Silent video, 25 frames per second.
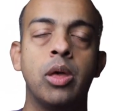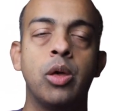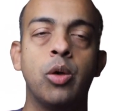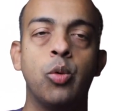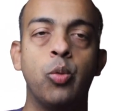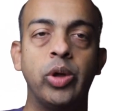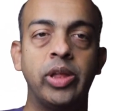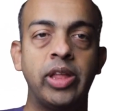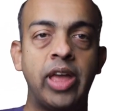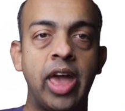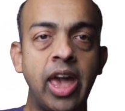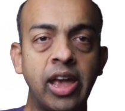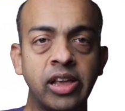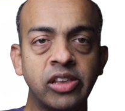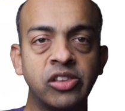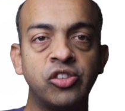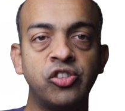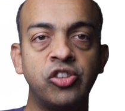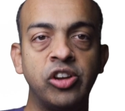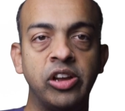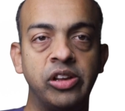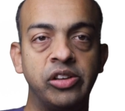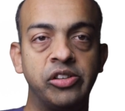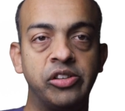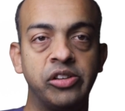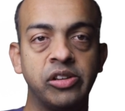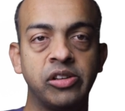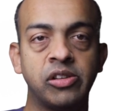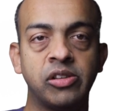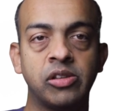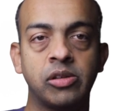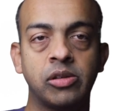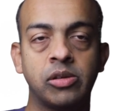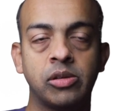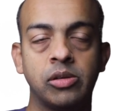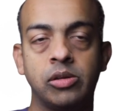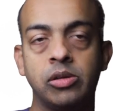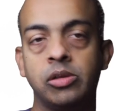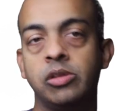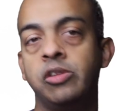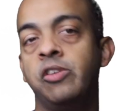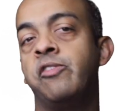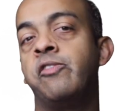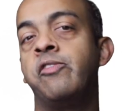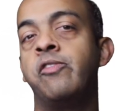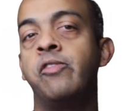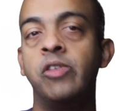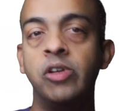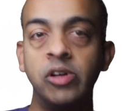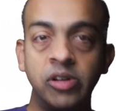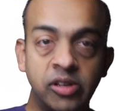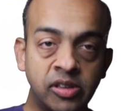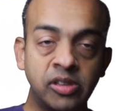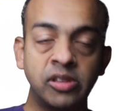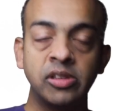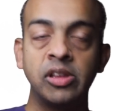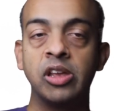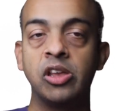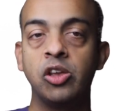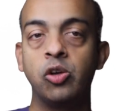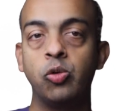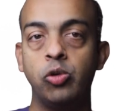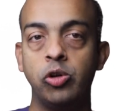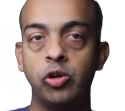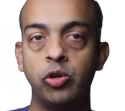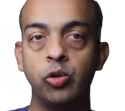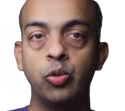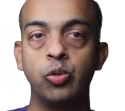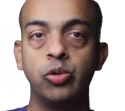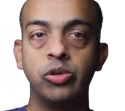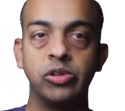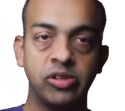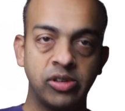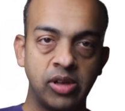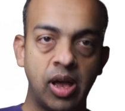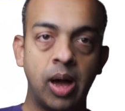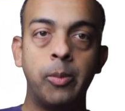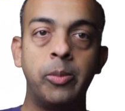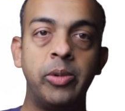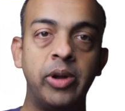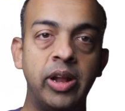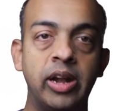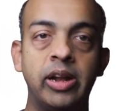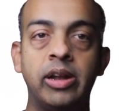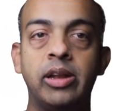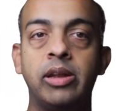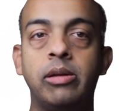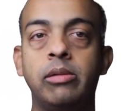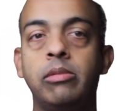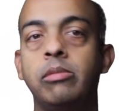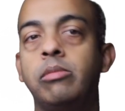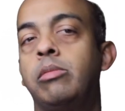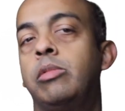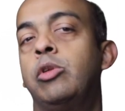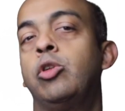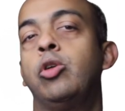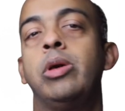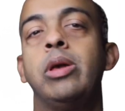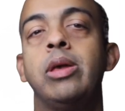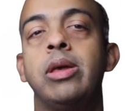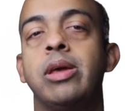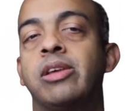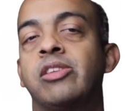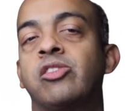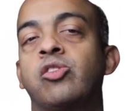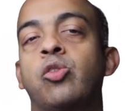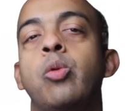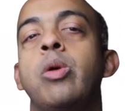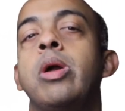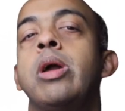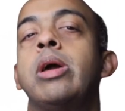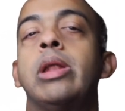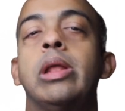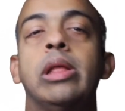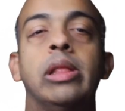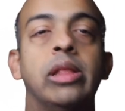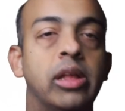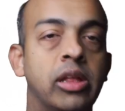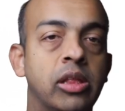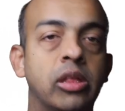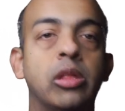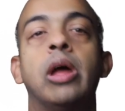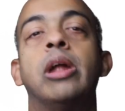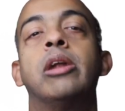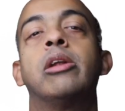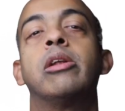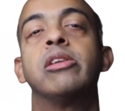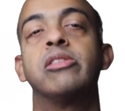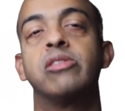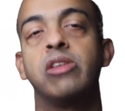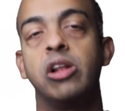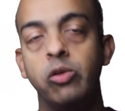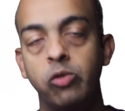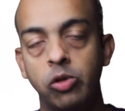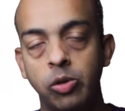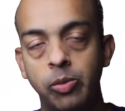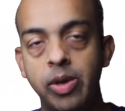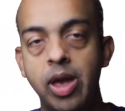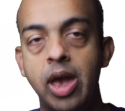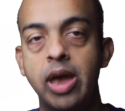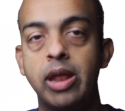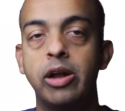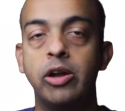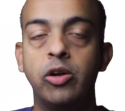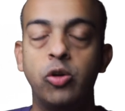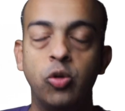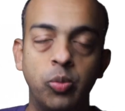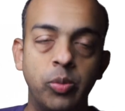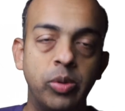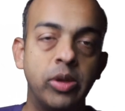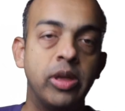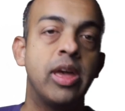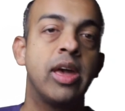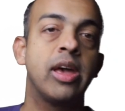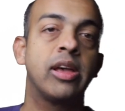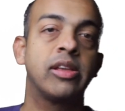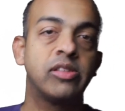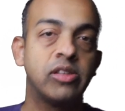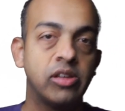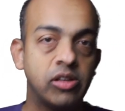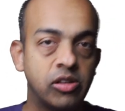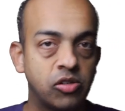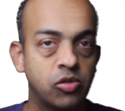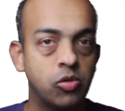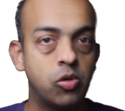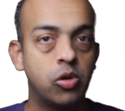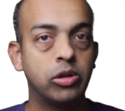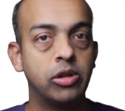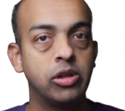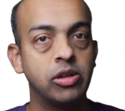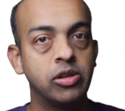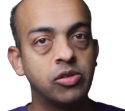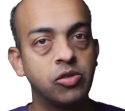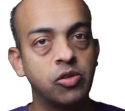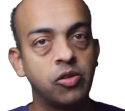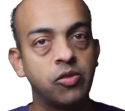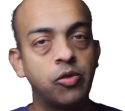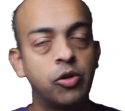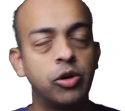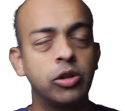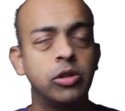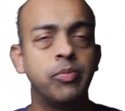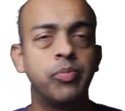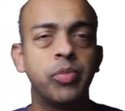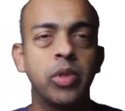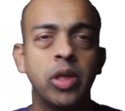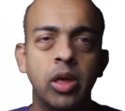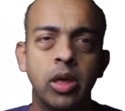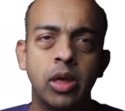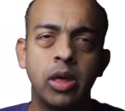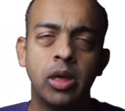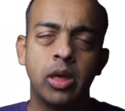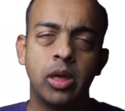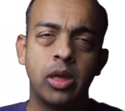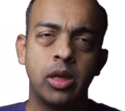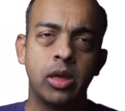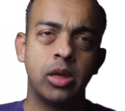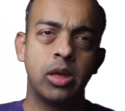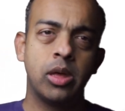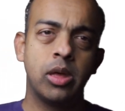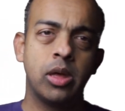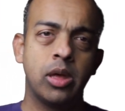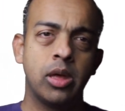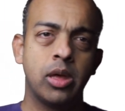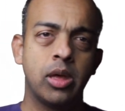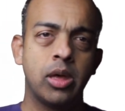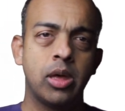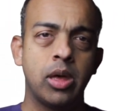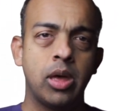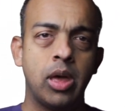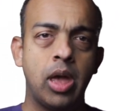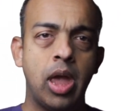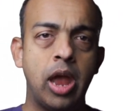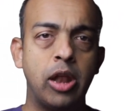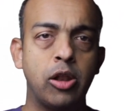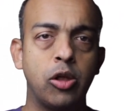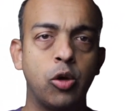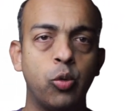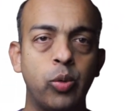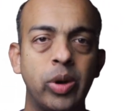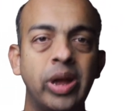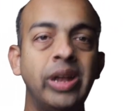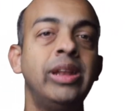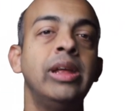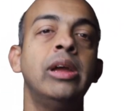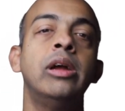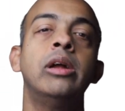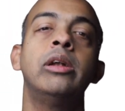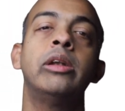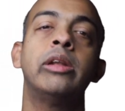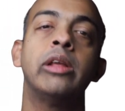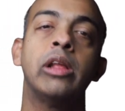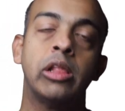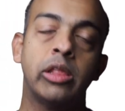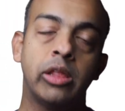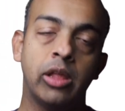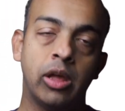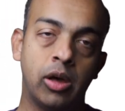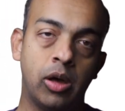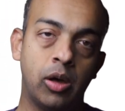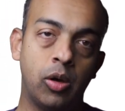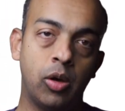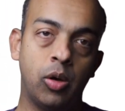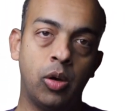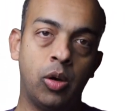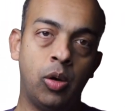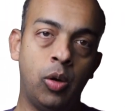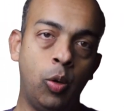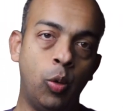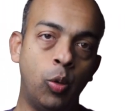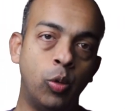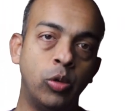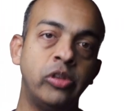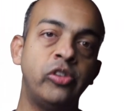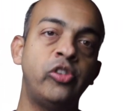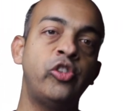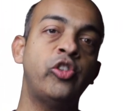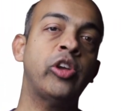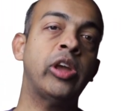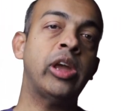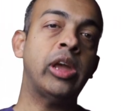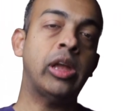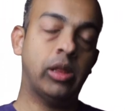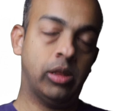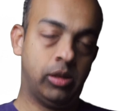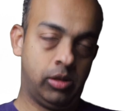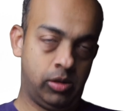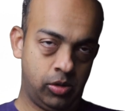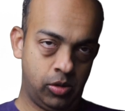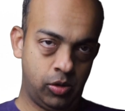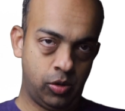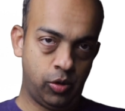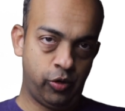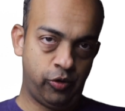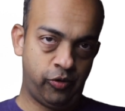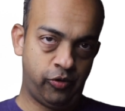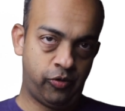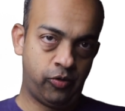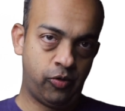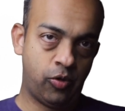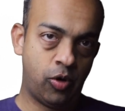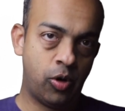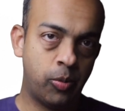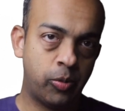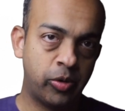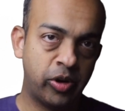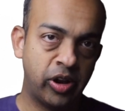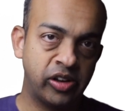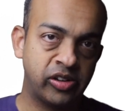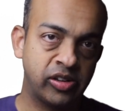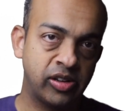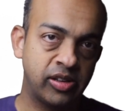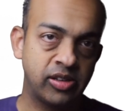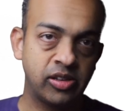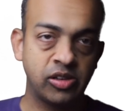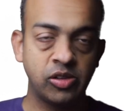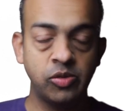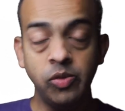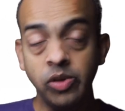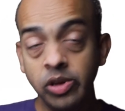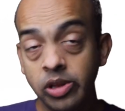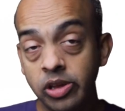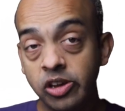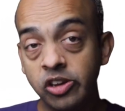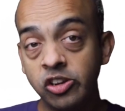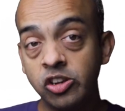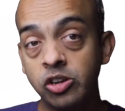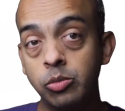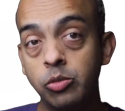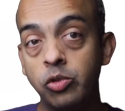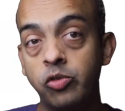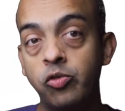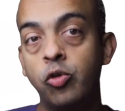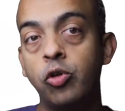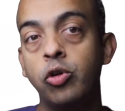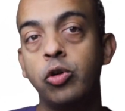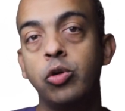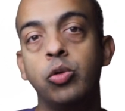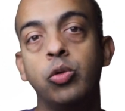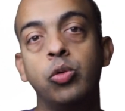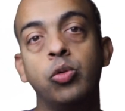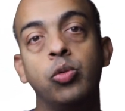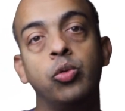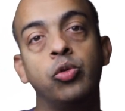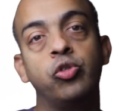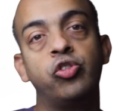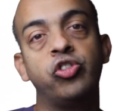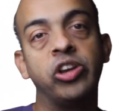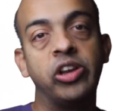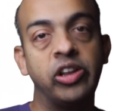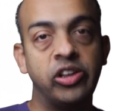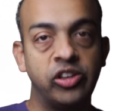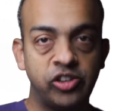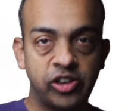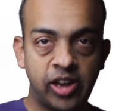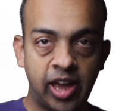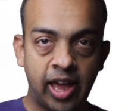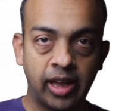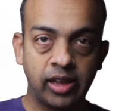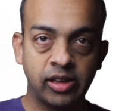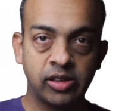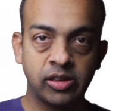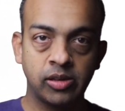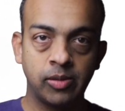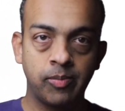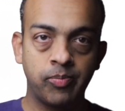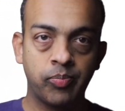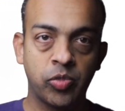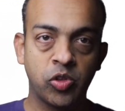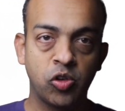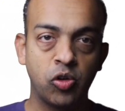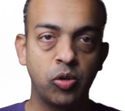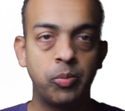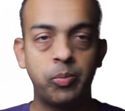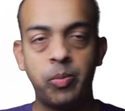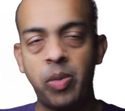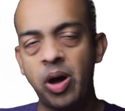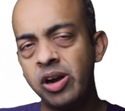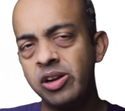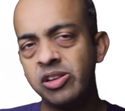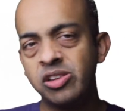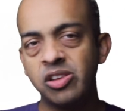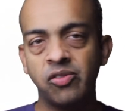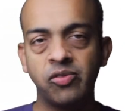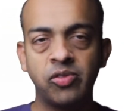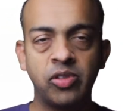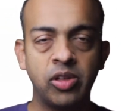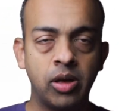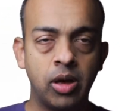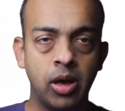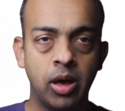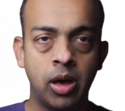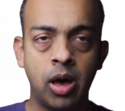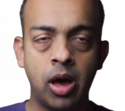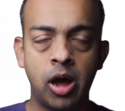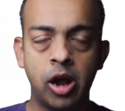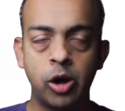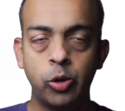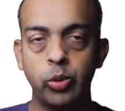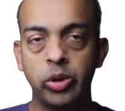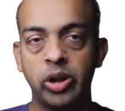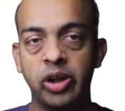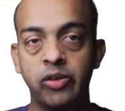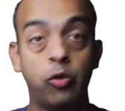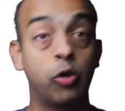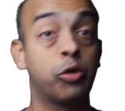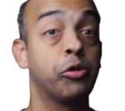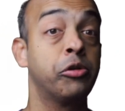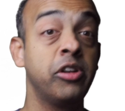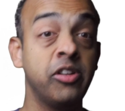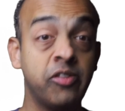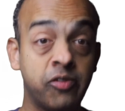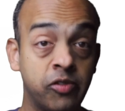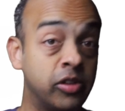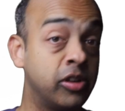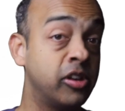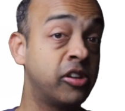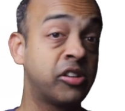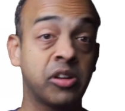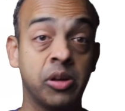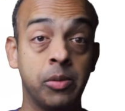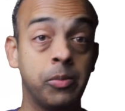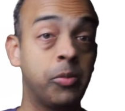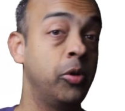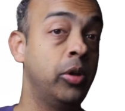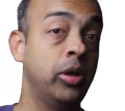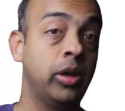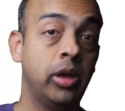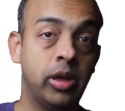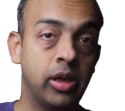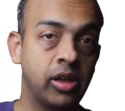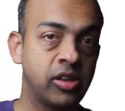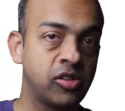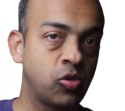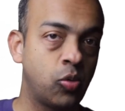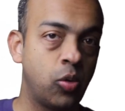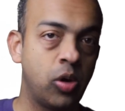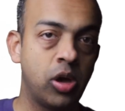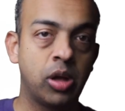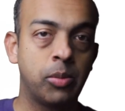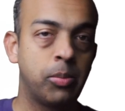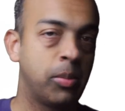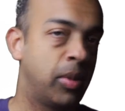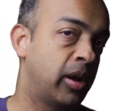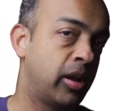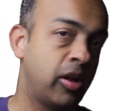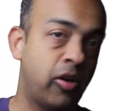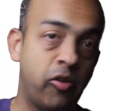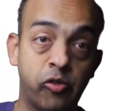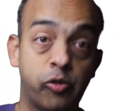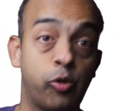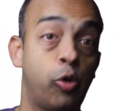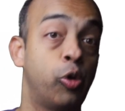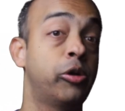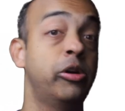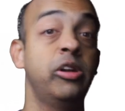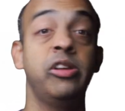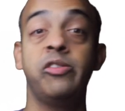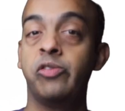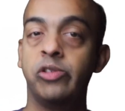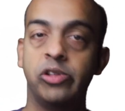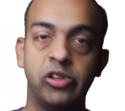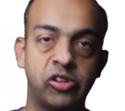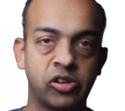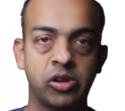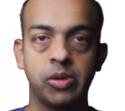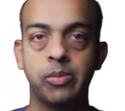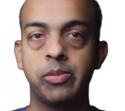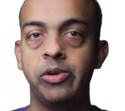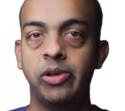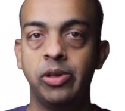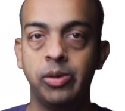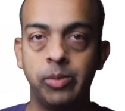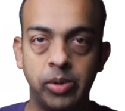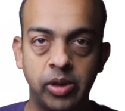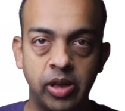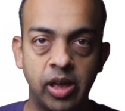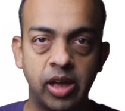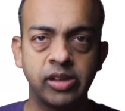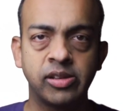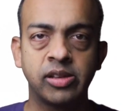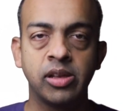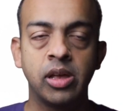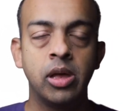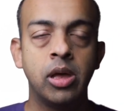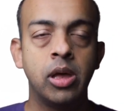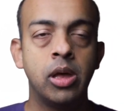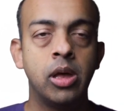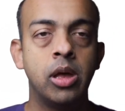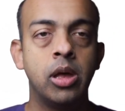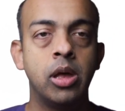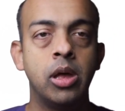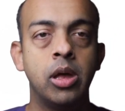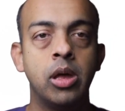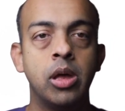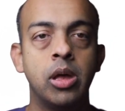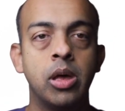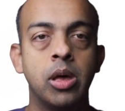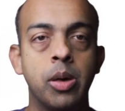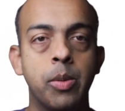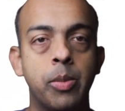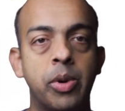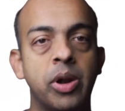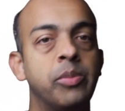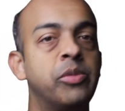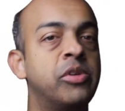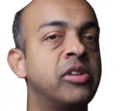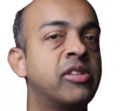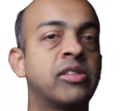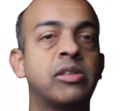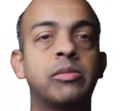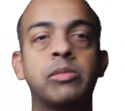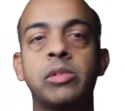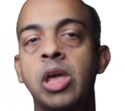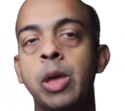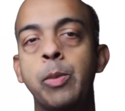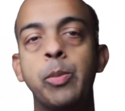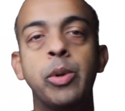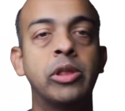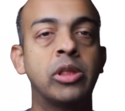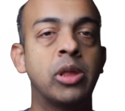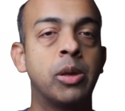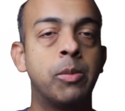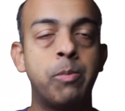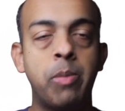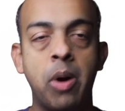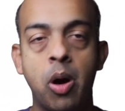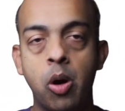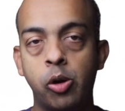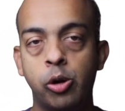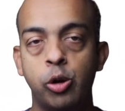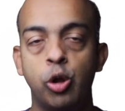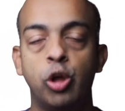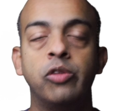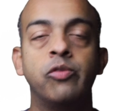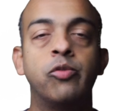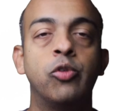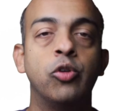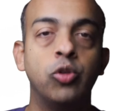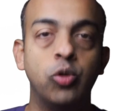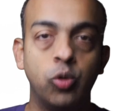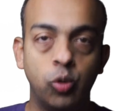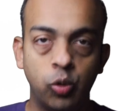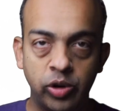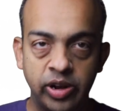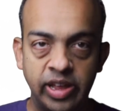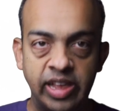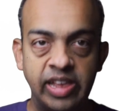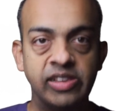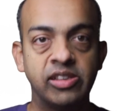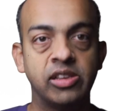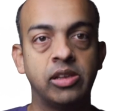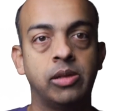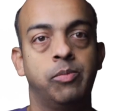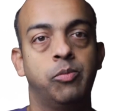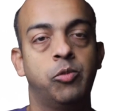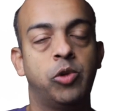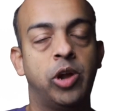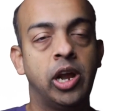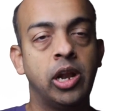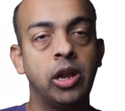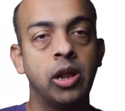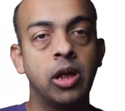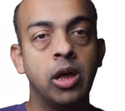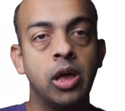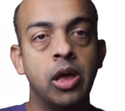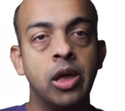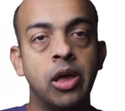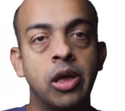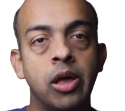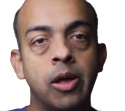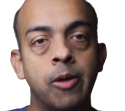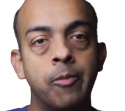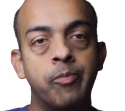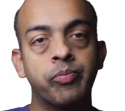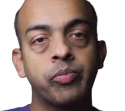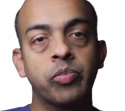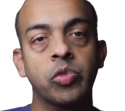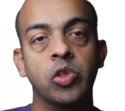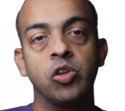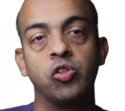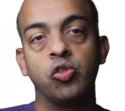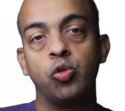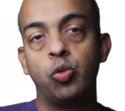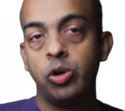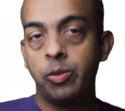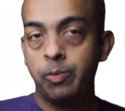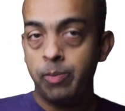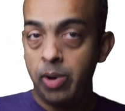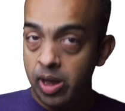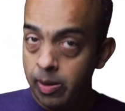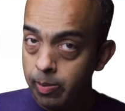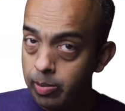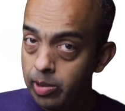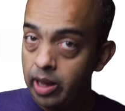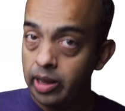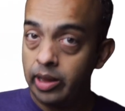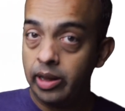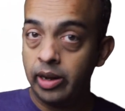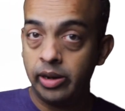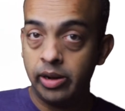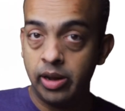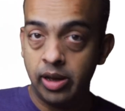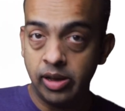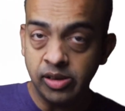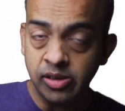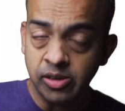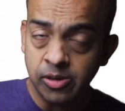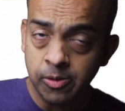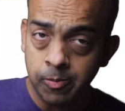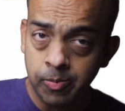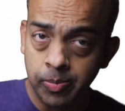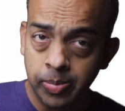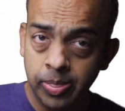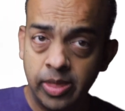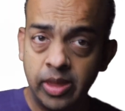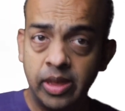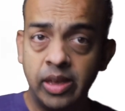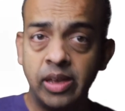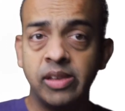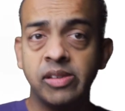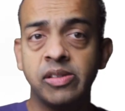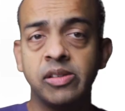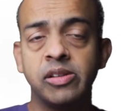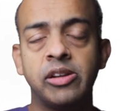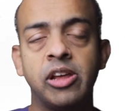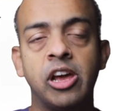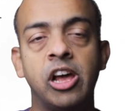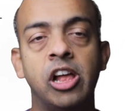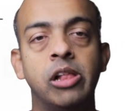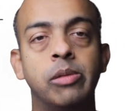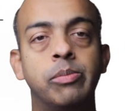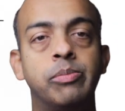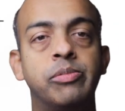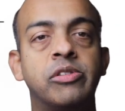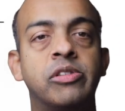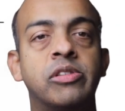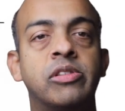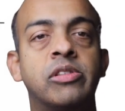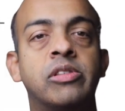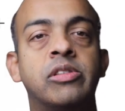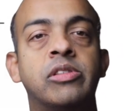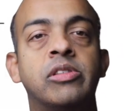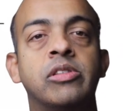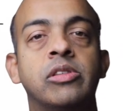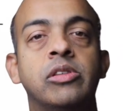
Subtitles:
When x changes, the first thing you will do is update ax squared, and then that result will be added to bx and so on and so forth. And you're waiting until the whole chain of operations is finished before you change x. So parts of the hardware have already finished computing ax squared, might have already finished computing bx, but I'm just keeping them powered on for no reason, right? So what pipelining does is it helps